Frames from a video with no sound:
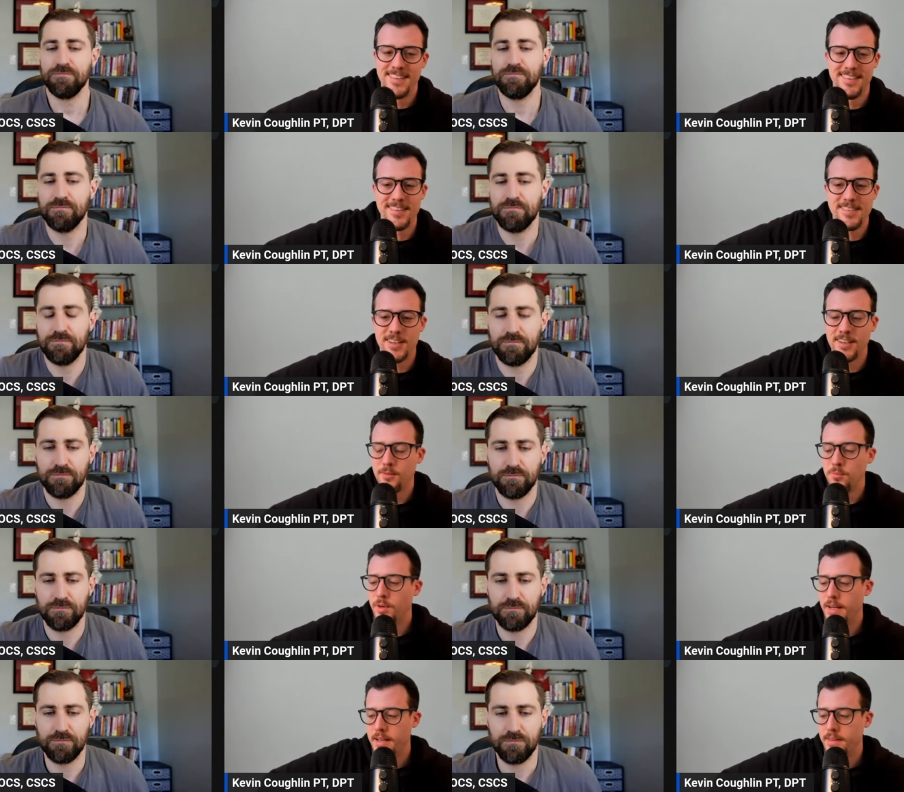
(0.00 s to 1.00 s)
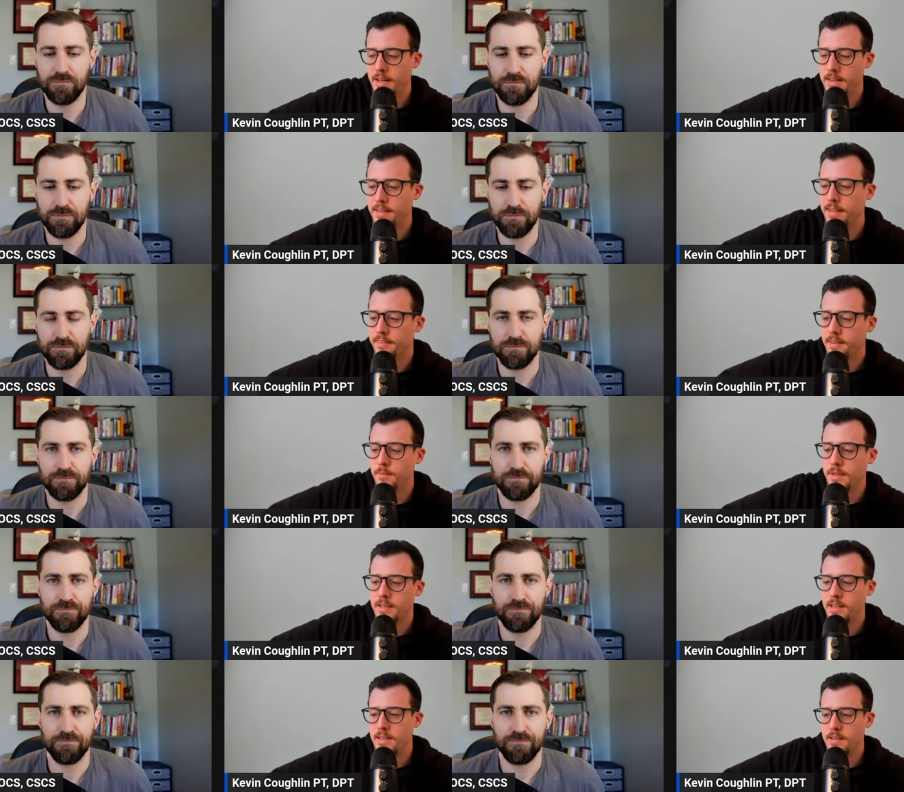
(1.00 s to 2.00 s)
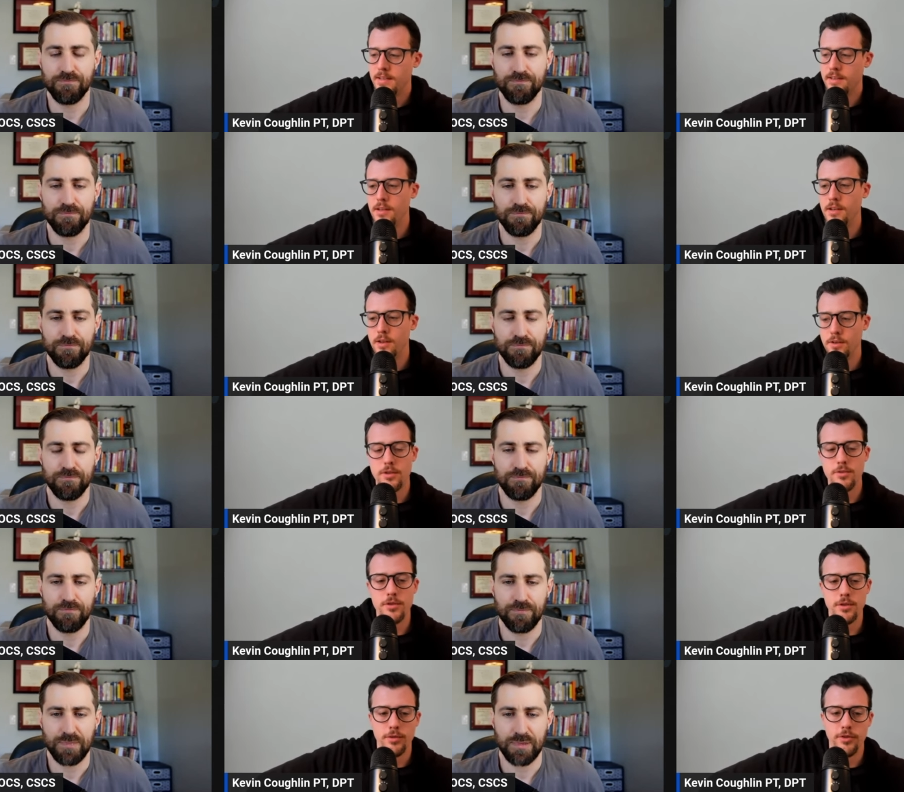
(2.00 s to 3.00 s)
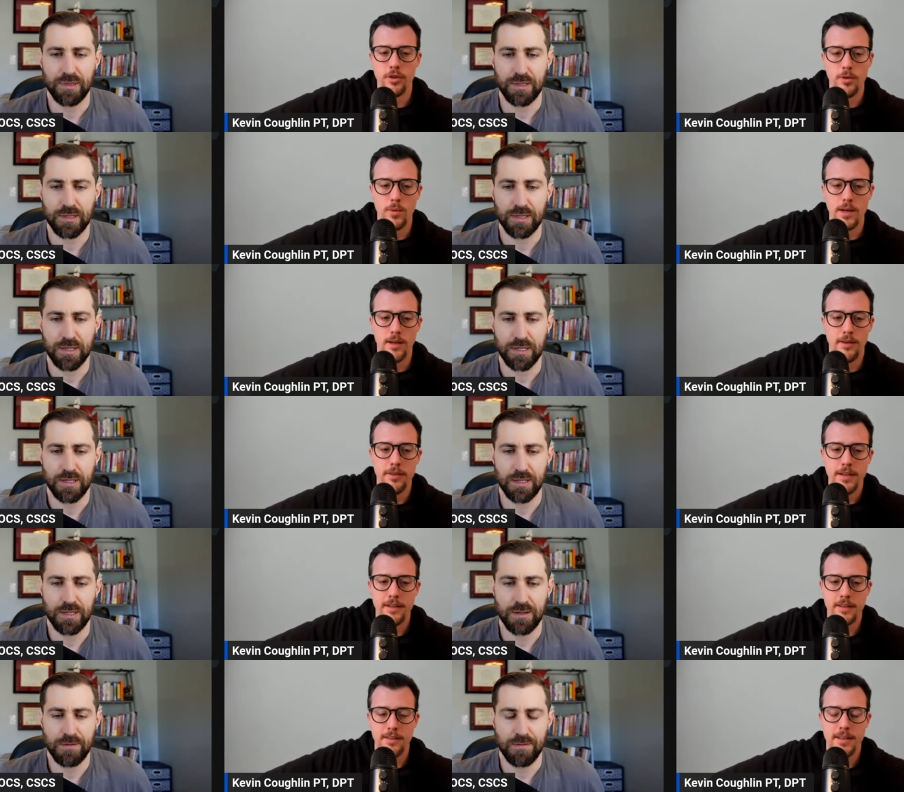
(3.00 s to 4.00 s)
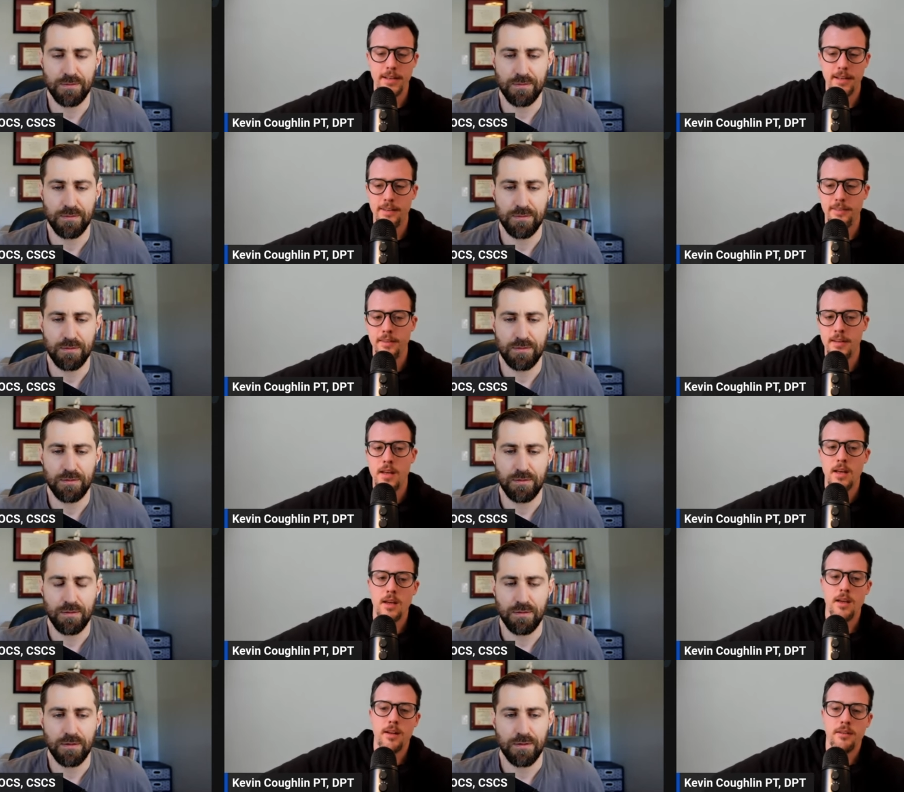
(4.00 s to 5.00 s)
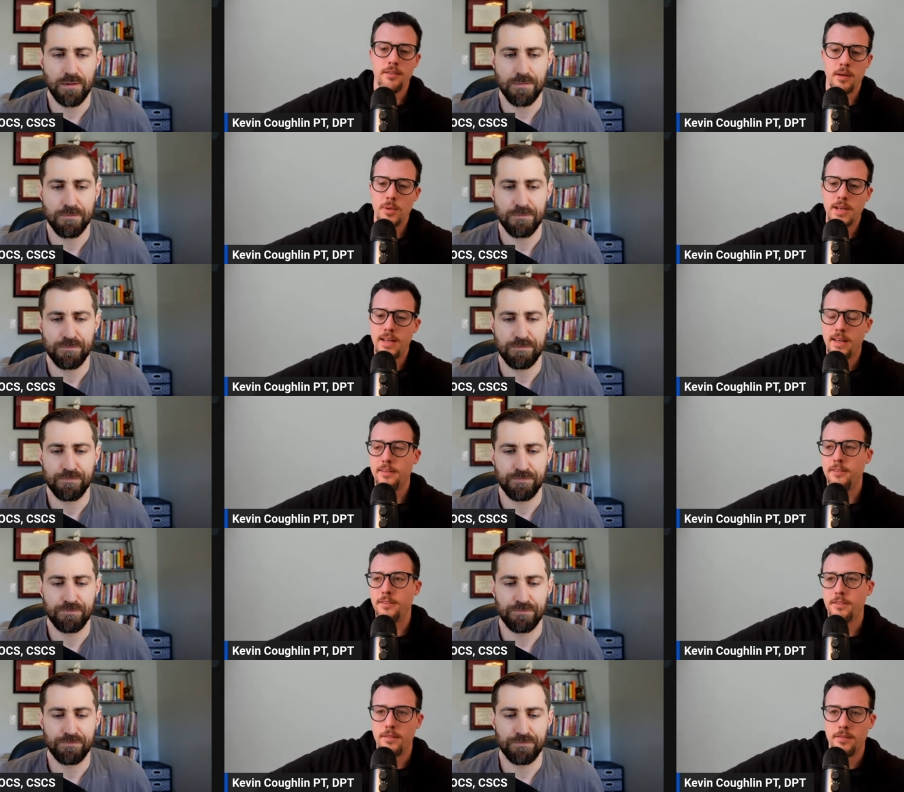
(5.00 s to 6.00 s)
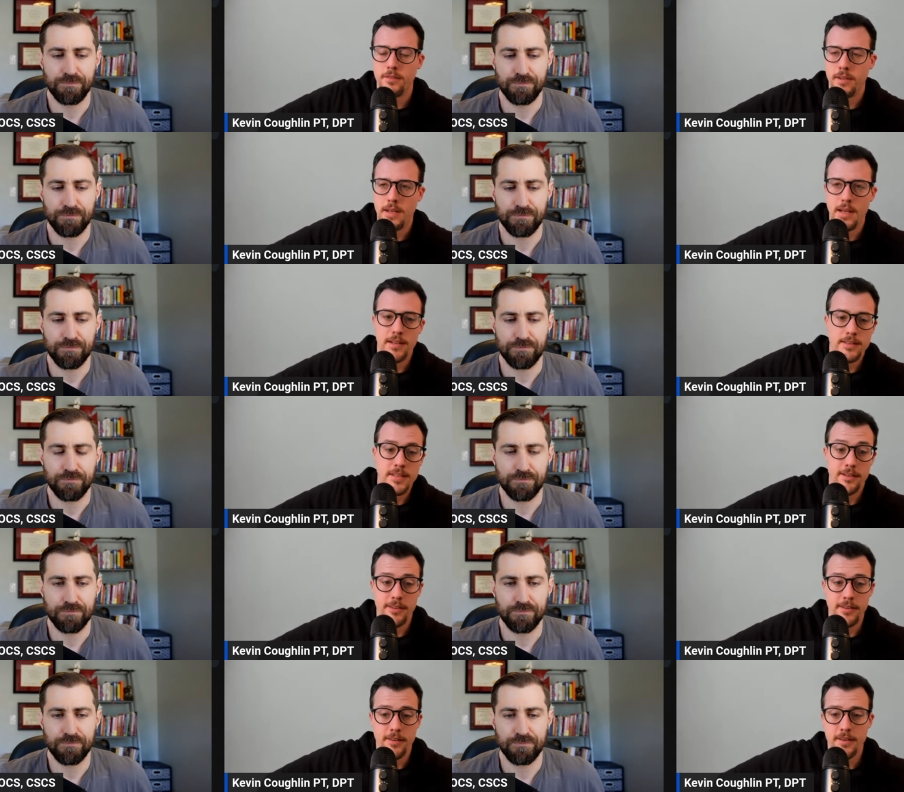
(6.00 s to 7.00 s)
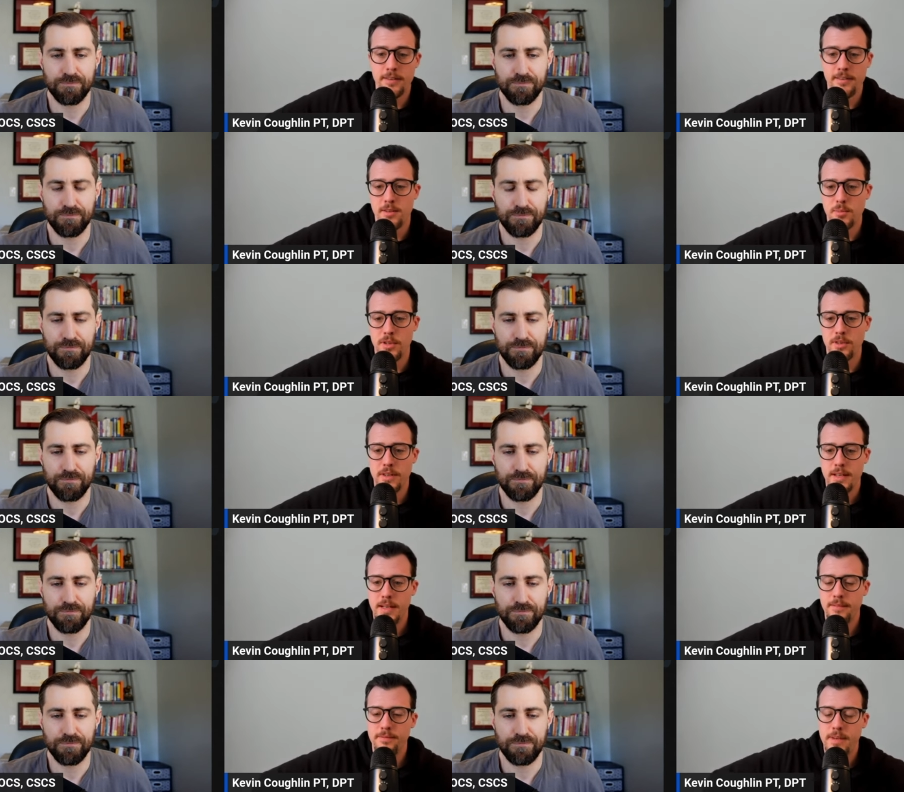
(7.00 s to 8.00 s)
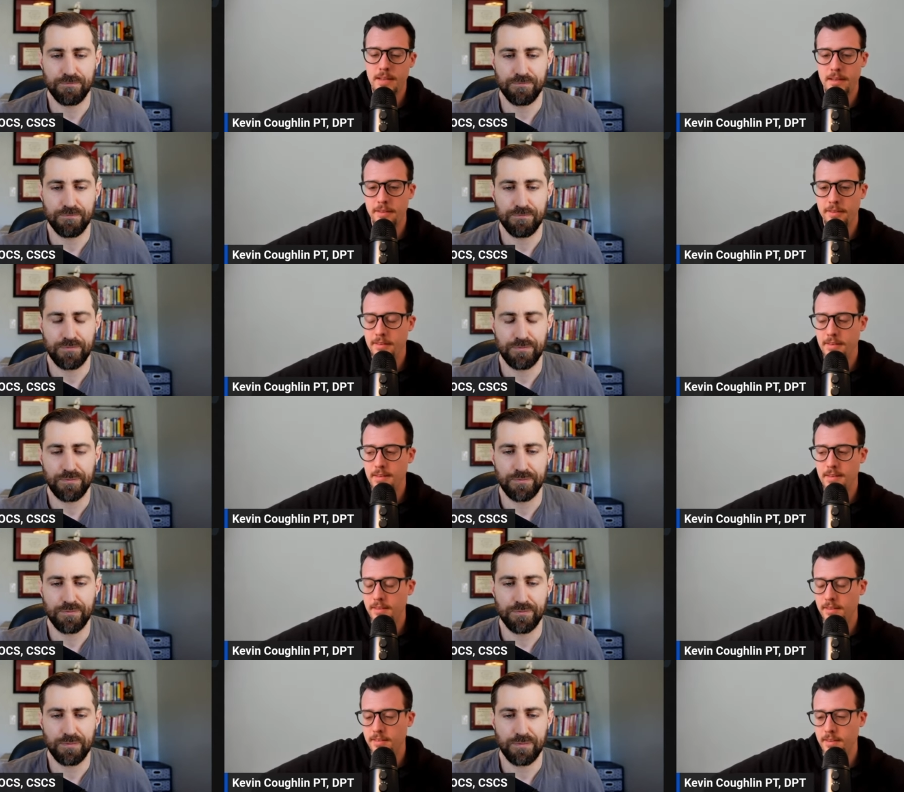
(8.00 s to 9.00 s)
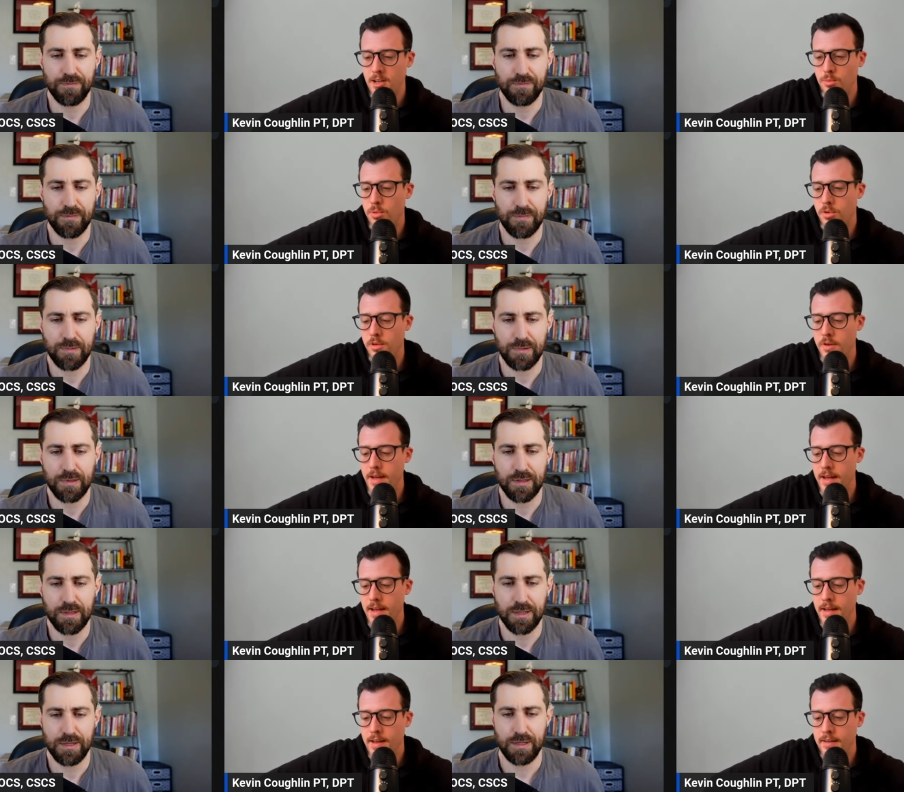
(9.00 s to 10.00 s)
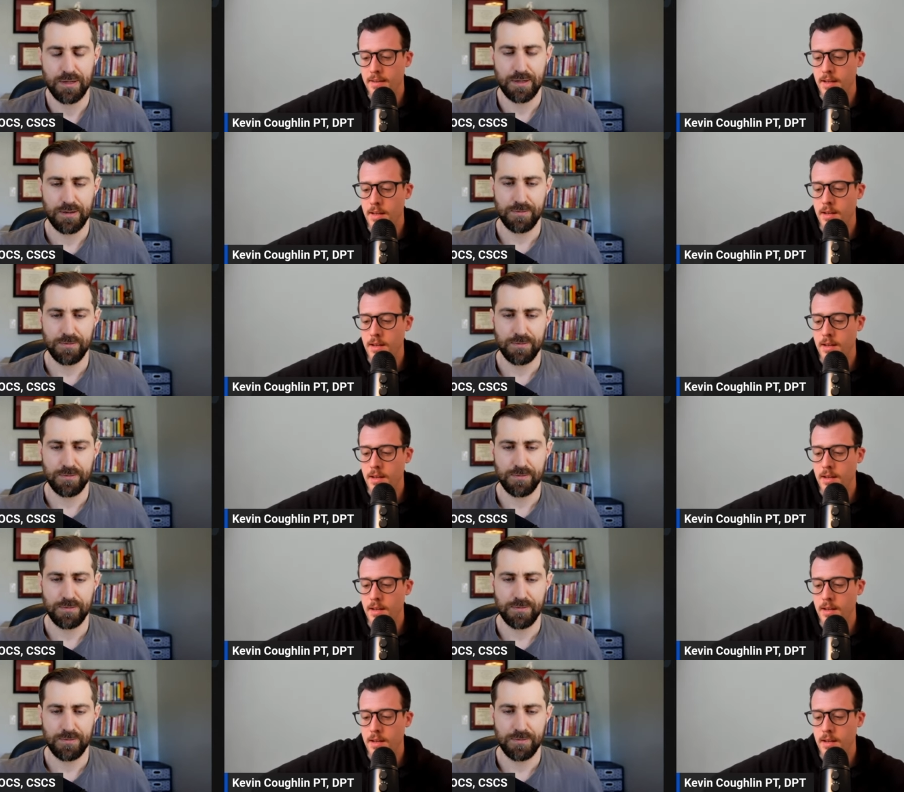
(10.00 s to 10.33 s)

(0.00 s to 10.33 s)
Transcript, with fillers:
Speaker 1: such a good point. I think that's something that, you know, you do so well in the clinic is someone has, say, anterior instability in this example, and